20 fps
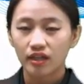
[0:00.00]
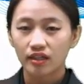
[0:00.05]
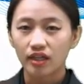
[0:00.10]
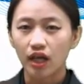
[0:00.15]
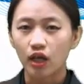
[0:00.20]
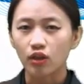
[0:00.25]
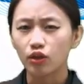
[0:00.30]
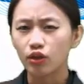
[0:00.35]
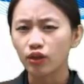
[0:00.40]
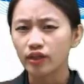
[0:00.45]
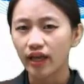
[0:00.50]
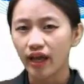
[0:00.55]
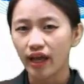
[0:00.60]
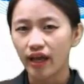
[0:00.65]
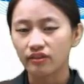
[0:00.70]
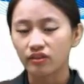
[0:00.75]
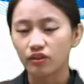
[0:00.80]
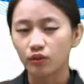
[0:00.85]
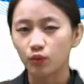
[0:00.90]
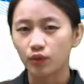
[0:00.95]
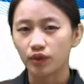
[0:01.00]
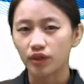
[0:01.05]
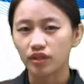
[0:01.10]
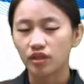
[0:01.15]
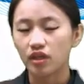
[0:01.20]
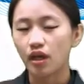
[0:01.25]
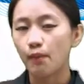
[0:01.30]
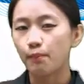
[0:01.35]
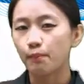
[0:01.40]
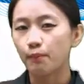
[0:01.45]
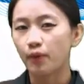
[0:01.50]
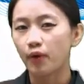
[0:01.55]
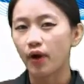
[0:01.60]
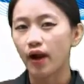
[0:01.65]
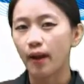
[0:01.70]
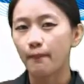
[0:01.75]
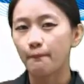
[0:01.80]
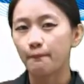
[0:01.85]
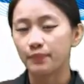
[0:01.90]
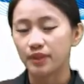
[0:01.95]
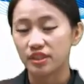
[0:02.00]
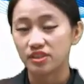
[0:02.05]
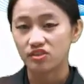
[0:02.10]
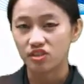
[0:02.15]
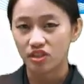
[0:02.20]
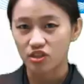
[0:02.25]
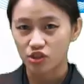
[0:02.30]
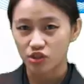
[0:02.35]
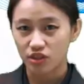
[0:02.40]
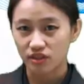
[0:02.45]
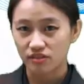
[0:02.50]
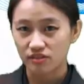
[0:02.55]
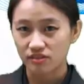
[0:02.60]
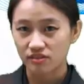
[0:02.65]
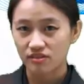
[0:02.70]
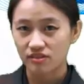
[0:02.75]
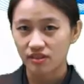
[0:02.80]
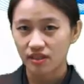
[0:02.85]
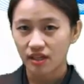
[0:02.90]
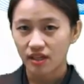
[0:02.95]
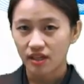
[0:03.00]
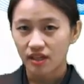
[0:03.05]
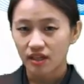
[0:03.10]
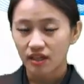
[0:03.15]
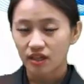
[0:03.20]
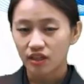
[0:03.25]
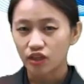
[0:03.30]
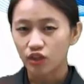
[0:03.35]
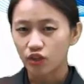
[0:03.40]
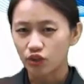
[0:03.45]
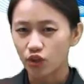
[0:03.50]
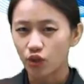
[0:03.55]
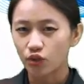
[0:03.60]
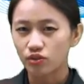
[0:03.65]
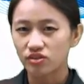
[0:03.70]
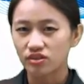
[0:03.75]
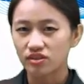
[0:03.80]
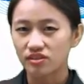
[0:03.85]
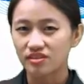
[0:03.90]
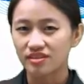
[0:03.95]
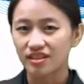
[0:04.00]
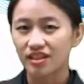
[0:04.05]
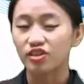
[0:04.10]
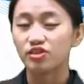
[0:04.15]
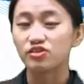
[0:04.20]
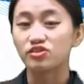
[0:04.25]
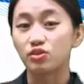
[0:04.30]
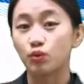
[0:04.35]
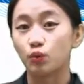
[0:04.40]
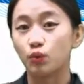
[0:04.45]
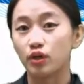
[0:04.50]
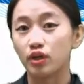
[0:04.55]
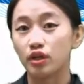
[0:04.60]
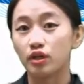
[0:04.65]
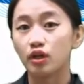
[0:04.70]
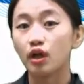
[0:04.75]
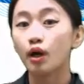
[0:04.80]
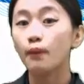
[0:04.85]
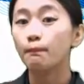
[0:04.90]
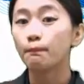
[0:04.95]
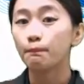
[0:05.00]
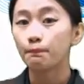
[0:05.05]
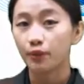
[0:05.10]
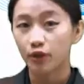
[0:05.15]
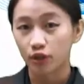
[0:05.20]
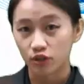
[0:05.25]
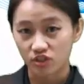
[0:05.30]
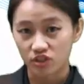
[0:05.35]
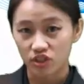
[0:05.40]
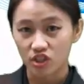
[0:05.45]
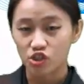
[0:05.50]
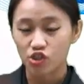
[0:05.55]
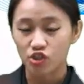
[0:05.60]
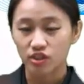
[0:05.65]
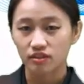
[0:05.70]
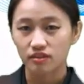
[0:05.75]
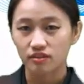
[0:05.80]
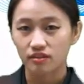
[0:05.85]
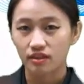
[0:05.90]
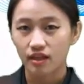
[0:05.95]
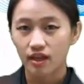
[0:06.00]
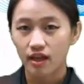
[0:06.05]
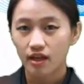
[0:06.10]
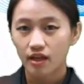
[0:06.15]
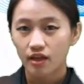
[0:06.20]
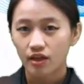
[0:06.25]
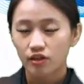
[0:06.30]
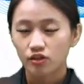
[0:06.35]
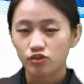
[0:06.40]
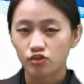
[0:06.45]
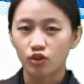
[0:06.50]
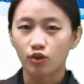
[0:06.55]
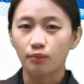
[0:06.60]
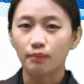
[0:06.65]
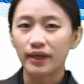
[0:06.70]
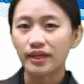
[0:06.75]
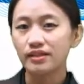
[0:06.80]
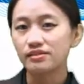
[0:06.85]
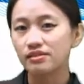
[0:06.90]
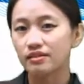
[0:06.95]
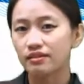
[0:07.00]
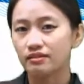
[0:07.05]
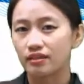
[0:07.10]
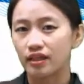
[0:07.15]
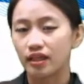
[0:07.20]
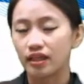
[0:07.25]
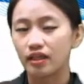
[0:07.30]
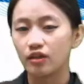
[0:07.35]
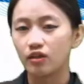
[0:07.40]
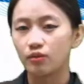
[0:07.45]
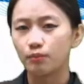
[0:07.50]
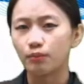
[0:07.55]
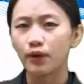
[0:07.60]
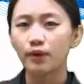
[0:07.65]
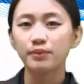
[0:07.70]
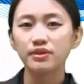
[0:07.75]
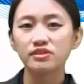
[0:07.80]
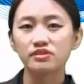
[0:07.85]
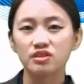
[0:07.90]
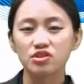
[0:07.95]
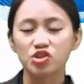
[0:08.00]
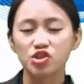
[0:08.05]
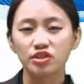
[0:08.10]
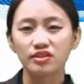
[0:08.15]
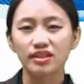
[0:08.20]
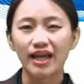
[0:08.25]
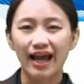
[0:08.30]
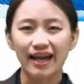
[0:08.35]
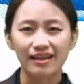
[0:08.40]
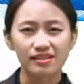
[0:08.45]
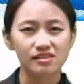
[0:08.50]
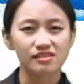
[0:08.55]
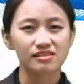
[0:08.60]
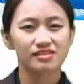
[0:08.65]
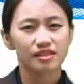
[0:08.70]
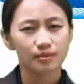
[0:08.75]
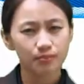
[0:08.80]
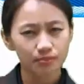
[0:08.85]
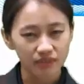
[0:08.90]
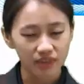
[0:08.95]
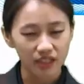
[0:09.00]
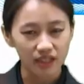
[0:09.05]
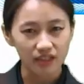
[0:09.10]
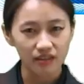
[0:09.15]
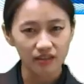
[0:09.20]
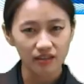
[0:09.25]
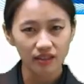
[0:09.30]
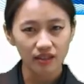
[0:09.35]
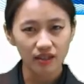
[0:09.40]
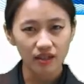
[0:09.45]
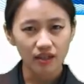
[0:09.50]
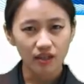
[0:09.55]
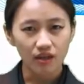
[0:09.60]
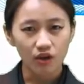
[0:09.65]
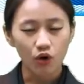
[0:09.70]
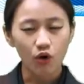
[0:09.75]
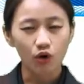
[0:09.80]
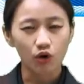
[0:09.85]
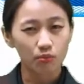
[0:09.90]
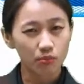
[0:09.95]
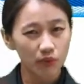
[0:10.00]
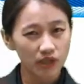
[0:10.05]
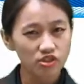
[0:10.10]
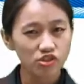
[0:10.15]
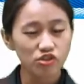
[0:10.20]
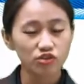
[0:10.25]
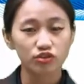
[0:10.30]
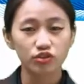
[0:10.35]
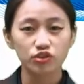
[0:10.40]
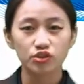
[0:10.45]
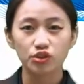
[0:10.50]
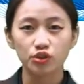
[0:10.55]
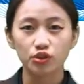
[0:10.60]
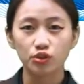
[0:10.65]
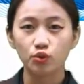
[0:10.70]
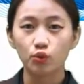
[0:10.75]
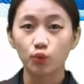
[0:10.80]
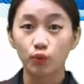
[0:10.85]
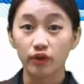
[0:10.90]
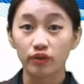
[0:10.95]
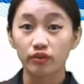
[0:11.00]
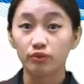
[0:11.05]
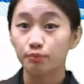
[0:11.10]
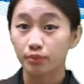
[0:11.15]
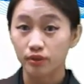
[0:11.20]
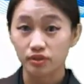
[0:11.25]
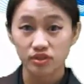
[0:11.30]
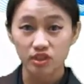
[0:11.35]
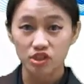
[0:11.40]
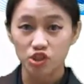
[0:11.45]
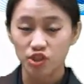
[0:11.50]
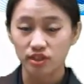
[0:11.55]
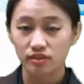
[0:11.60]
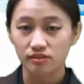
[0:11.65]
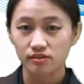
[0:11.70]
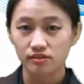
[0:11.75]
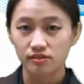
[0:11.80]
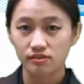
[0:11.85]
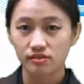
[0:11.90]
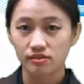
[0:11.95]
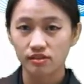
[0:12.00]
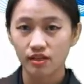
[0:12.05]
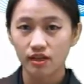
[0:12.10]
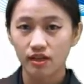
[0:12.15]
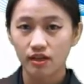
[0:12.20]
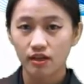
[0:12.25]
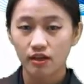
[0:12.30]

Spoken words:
Now look at the word prepositions. You notice there is the word position. So basically, preposition has something or much to do with positions.